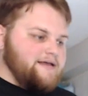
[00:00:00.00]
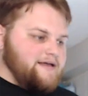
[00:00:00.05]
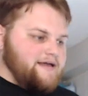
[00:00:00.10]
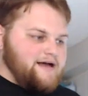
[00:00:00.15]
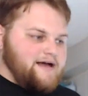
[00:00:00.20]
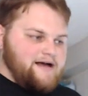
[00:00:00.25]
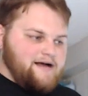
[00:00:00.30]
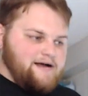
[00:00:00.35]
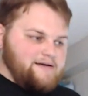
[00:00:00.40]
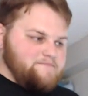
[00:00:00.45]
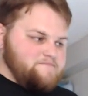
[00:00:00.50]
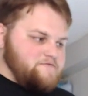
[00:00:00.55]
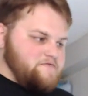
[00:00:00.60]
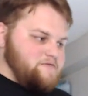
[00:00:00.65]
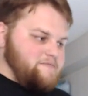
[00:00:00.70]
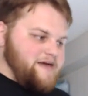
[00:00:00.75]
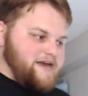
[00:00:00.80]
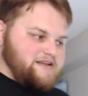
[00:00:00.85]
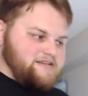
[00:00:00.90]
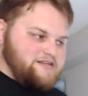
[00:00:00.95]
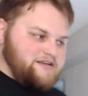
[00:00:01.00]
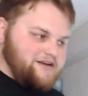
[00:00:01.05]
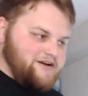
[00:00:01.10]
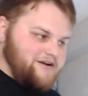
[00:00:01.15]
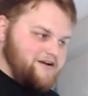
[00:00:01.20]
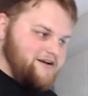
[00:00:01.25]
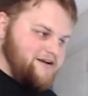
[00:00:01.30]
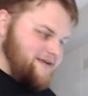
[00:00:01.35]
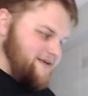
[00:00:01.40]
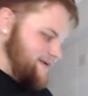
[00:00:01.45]
The
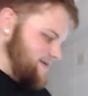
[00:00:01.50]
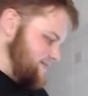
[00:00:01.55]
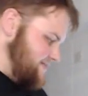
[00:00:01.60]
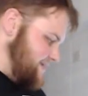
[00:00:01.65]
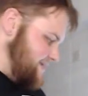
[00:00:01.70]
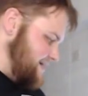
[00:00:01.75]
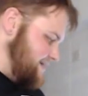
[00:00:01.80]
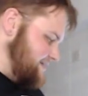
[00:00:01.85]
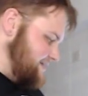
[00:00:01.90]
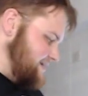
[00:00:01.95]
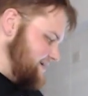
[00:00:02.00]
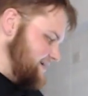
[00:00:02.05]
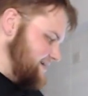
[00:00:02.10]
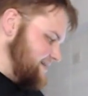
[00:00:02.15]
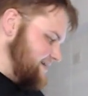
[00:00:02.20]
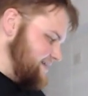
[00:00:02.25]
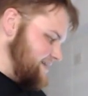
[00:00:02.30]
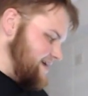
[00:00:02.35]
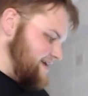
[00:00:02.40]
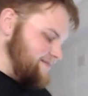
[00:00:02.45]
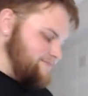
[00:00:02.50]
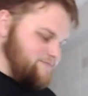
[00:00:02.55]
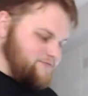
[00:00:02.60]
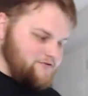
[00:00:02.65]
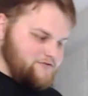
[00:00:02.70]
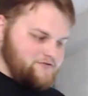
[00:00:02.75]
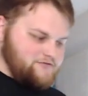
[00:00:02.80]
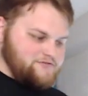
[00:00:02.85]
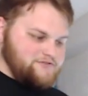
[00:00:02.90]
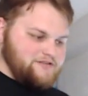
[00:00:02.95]
bacteria then eat it and
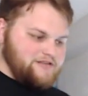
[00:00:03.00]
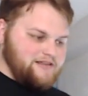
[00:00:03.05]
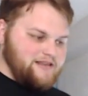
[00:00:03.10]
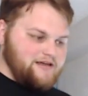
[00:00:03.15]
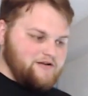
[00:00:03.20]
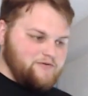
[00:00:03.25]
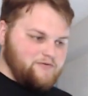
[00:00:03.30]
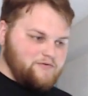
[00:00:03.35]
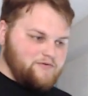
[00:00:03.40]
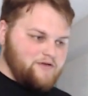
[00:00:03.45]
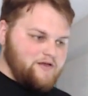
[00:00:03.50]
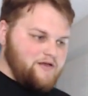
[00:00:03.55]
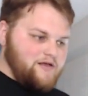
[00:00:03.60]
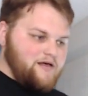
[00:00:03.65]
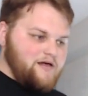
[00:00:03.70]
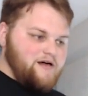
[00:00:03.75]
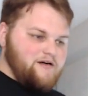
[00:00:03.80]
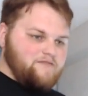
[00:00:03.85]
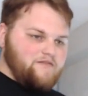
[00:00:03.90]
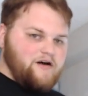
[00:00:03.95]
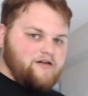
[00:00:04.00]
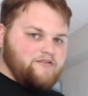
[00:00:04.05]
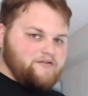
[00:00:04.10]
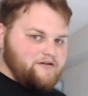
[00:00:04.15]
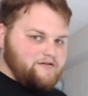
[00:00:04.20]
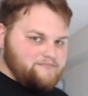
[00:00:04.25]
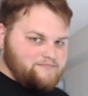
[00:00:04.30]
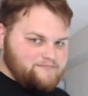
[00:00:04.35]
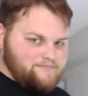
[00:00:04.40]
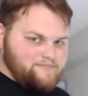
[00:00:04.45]
produce a lot of
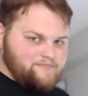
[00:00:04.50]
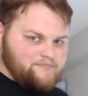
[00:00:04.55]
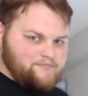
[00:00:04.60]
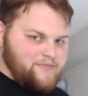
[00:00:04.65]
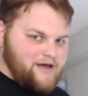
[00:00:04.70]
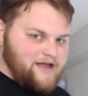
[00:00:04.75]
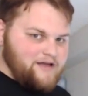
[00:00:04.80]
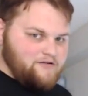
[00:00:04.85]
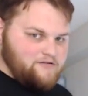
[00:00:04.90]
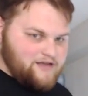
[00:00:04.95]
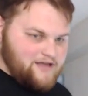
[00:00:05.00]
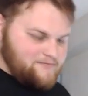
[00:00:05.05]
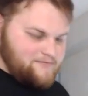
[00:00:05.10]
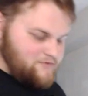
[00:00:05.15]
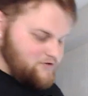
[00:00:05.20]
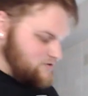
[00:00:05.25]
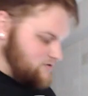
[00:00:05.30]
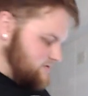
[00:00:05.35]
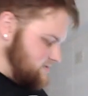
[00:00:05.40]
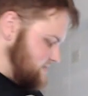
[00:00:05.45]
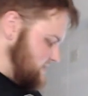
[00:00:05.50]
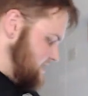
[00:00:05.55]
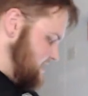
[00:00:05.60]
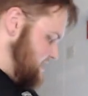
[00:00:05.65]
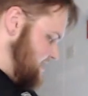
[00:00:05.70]
other biochemicals.